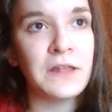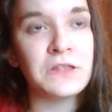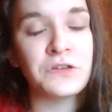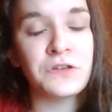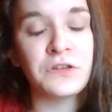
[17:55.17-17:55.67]

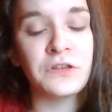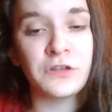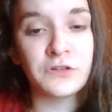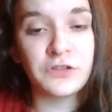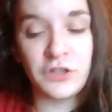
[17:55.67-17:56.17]
and then
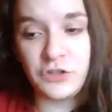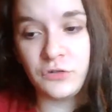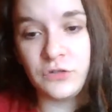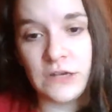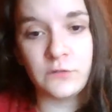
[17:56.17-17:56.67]
there's the
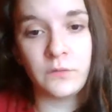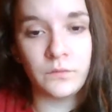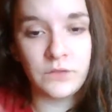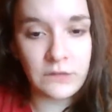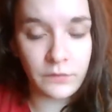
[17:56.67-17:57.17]
2 Janes
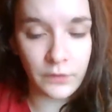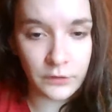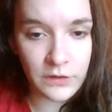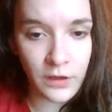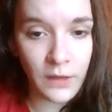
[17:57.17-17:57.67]
with Jane with the
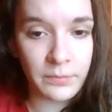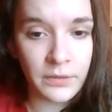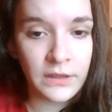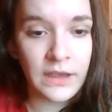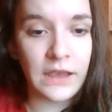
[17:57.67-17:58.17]
hood up
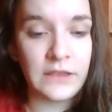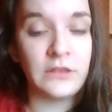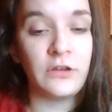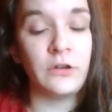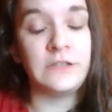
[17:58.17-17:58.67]

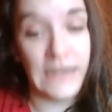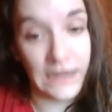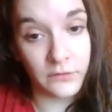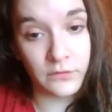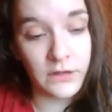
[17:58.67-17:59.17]
and the hood
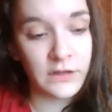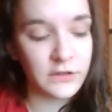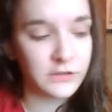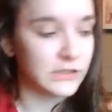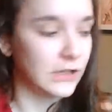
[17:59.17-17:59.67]
down.
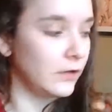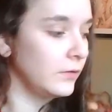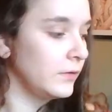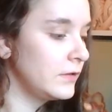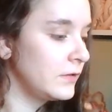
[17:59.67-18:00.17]

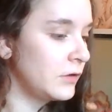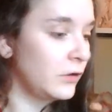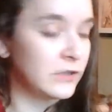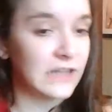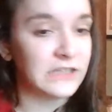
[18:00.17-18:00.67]
So
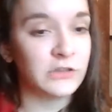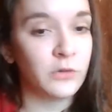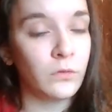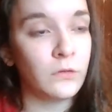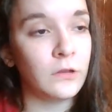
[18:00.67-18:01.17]
that's a
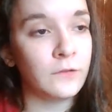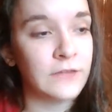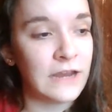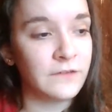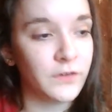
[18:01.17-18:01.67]
total of
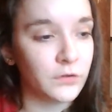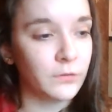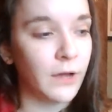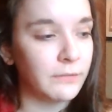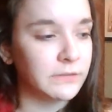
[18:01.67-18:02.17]
10
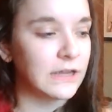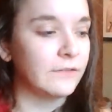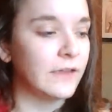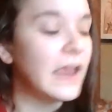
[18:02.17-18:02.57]
Funko Pops, and I have